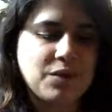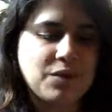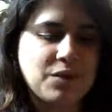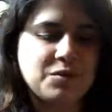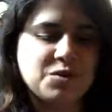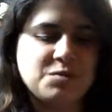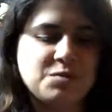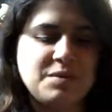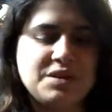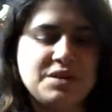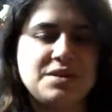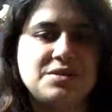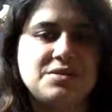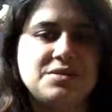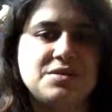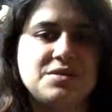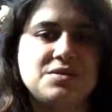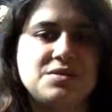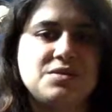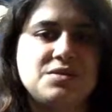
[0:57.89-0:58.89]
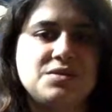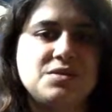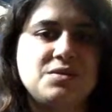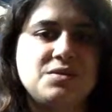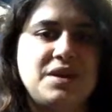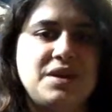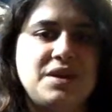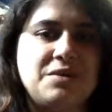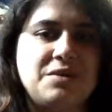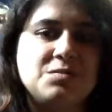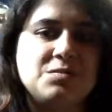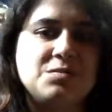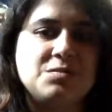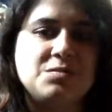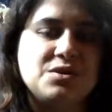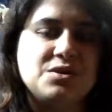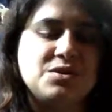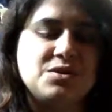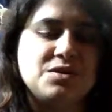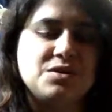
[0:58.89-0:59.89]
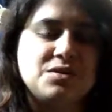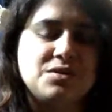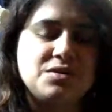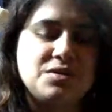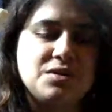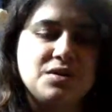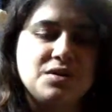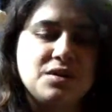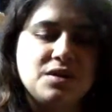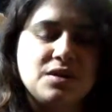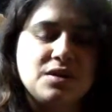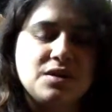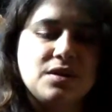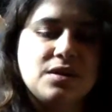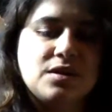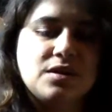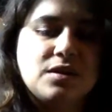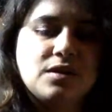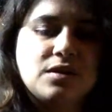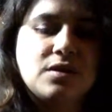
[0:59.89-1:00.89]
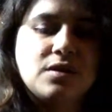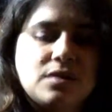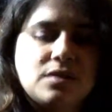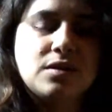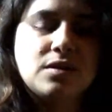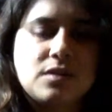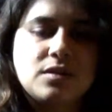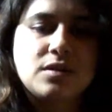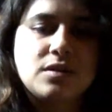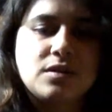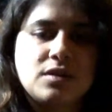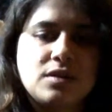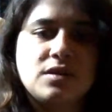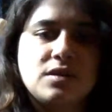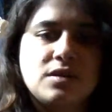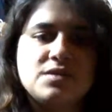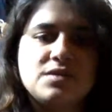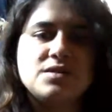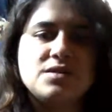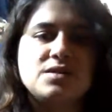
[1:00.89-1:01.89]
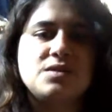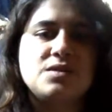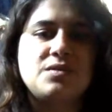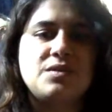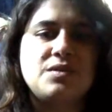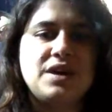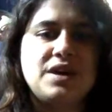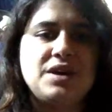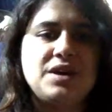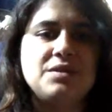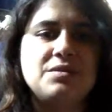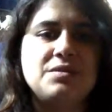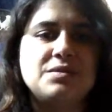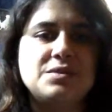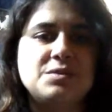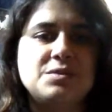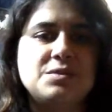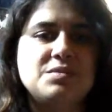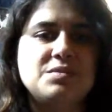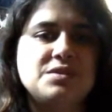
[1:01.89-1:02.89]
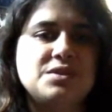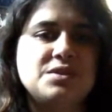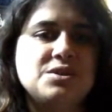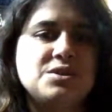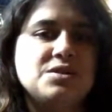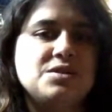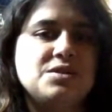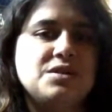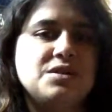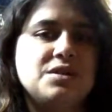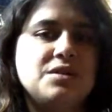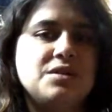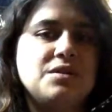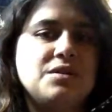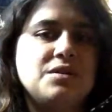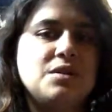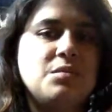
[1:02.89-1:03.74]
Which makes sense because this is the way he was positioned. This is the way he was positioned in